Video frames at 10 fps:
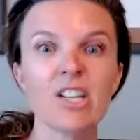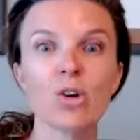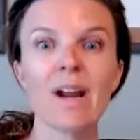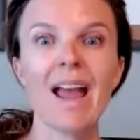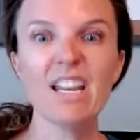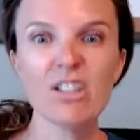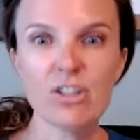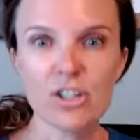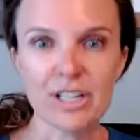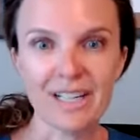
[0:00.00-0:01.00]
And your
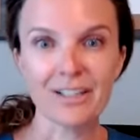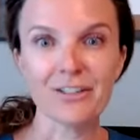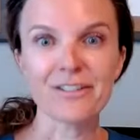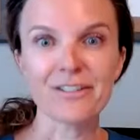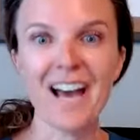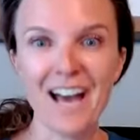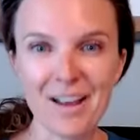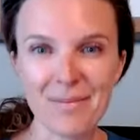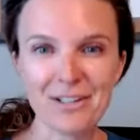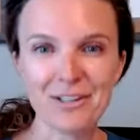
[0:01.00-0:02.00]
energy and your
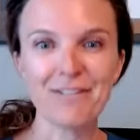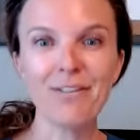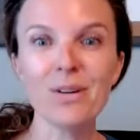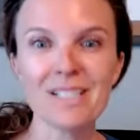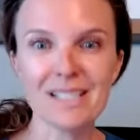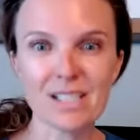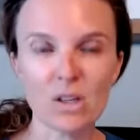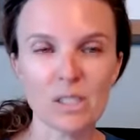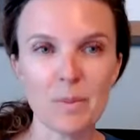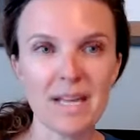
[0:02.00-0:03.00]
time and your focus
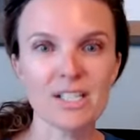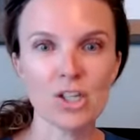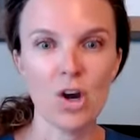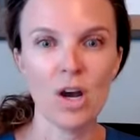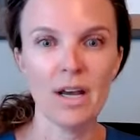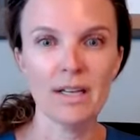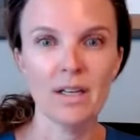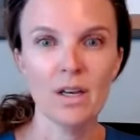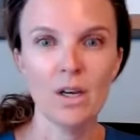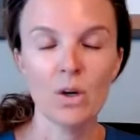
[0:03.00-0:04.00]
is all spent
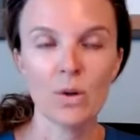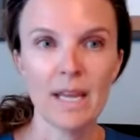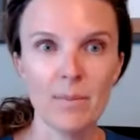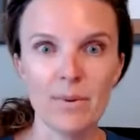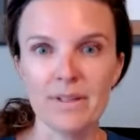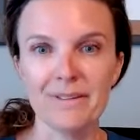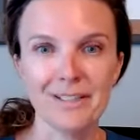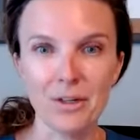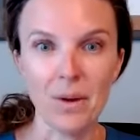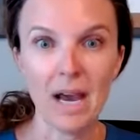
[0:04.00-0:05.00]
on, how do
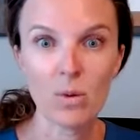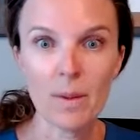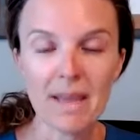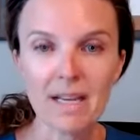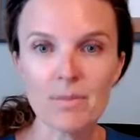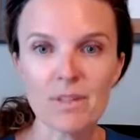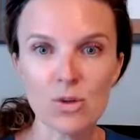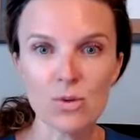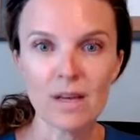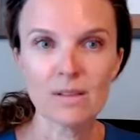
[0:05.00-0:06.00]
I make up
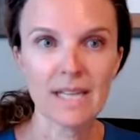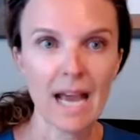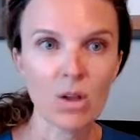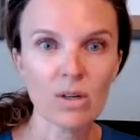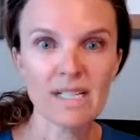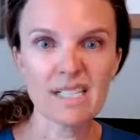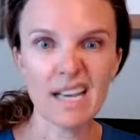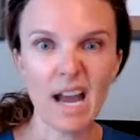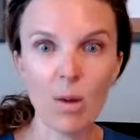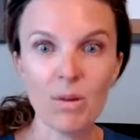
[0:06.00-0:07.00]
the 2,000
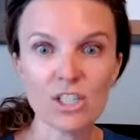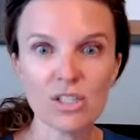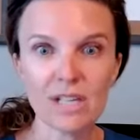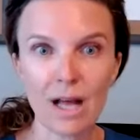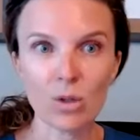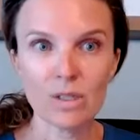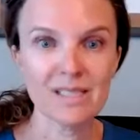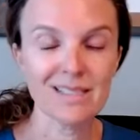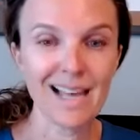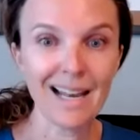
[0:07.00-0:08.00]
calories and how much
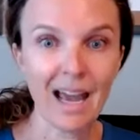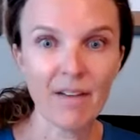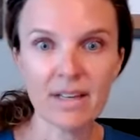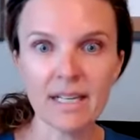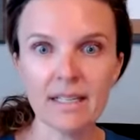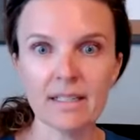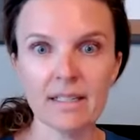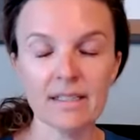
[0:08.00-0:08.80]
calories does that have in it?